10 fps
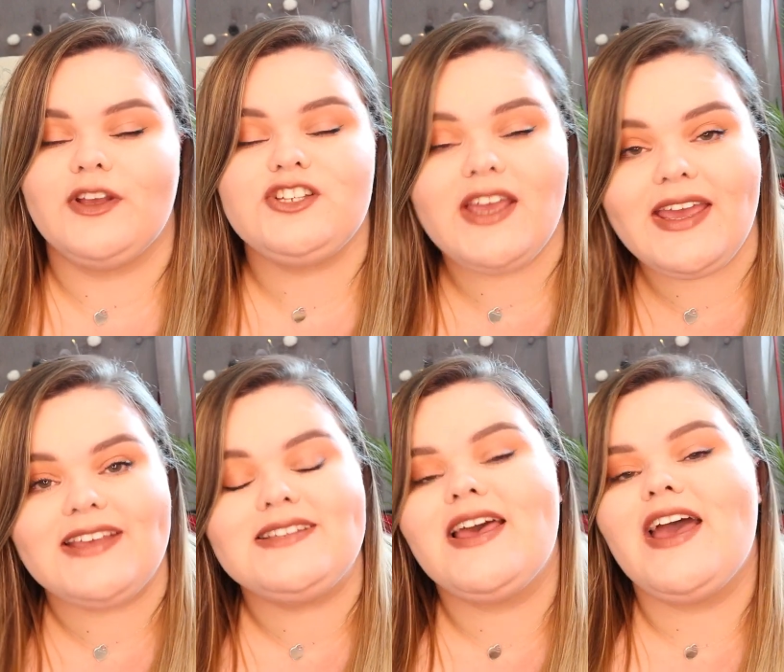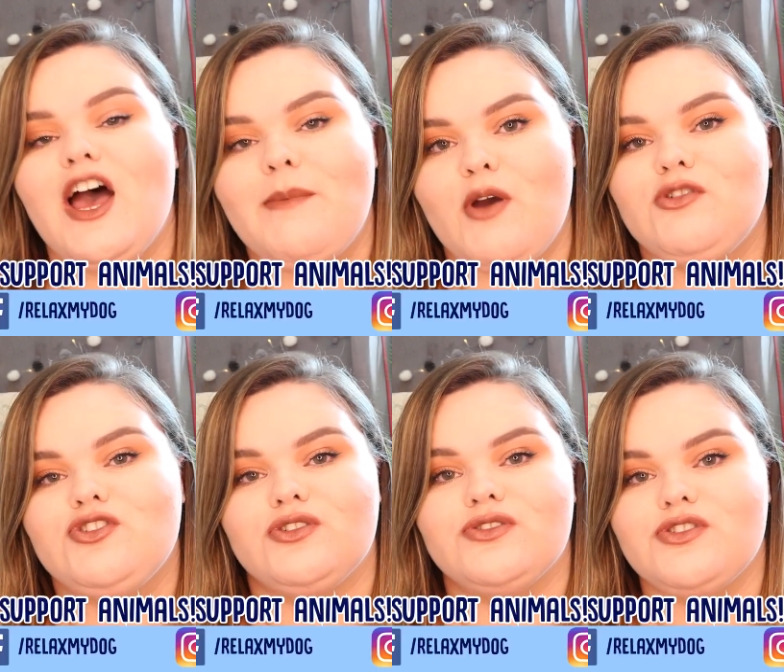which is
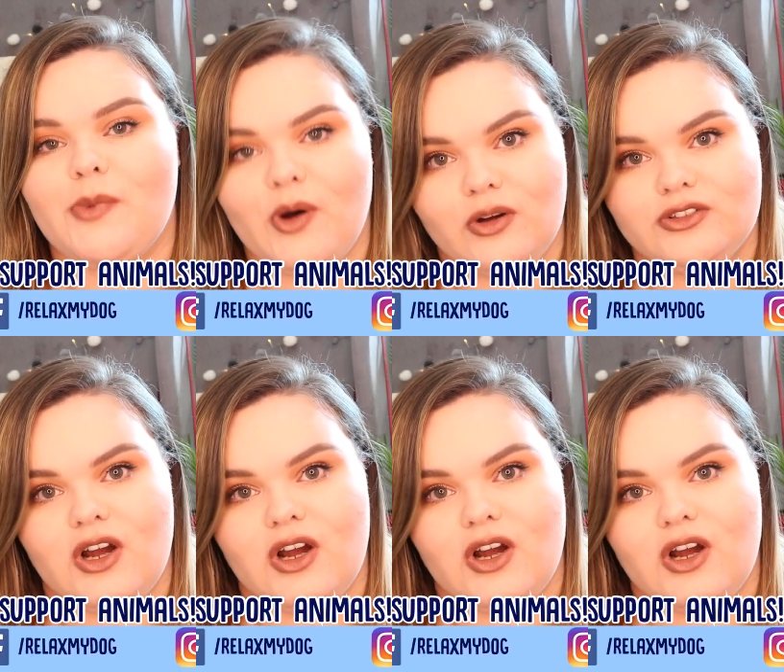emotional support